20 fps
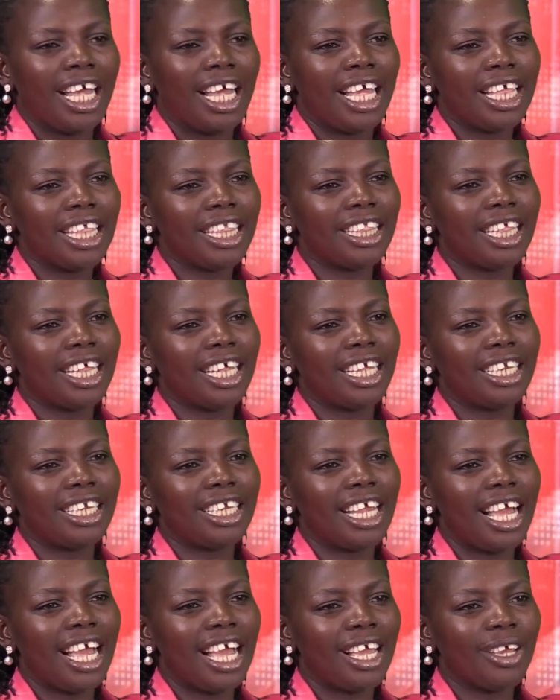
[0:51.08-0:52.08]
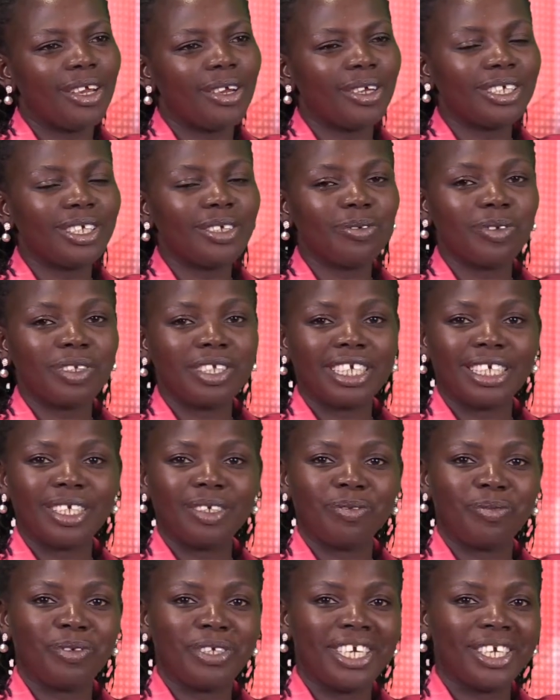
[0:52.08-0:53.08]
And then I also wanted
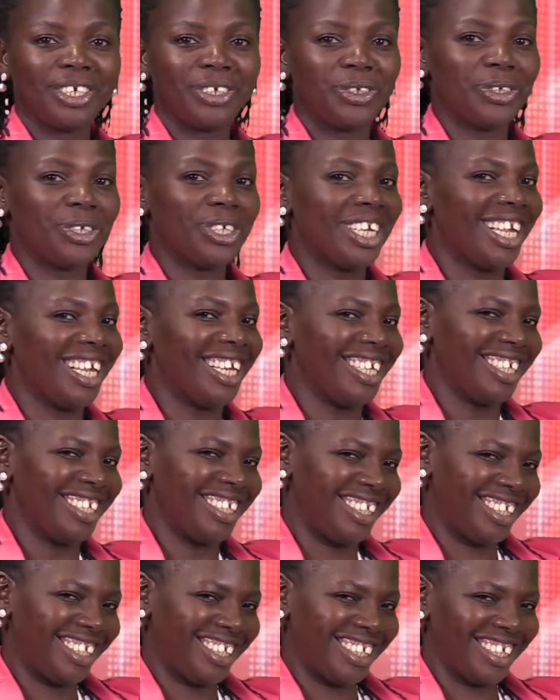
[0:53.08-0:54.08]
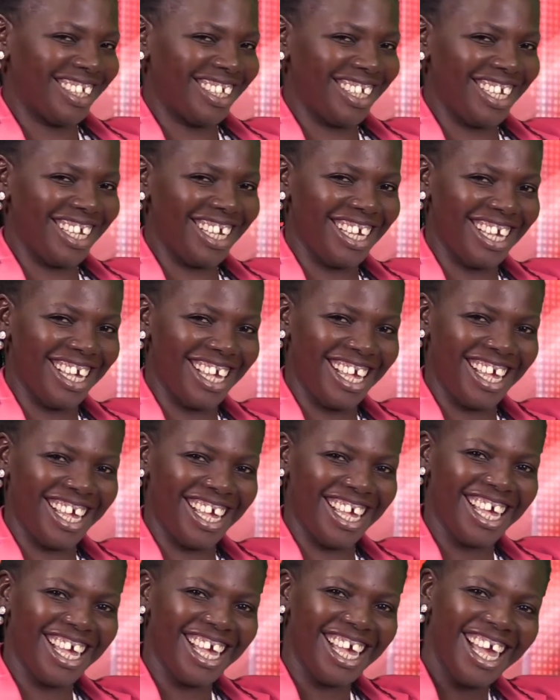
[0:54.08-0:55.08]
to be a journalist
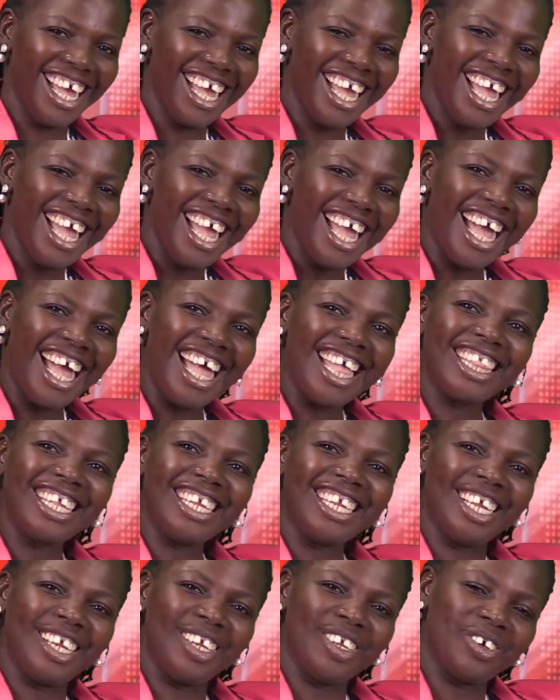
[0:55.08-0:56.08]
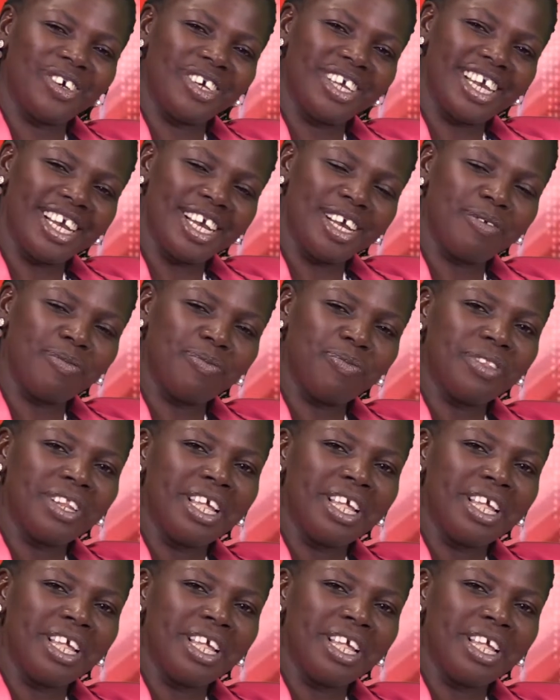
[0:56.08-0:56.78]
and then a lawyer.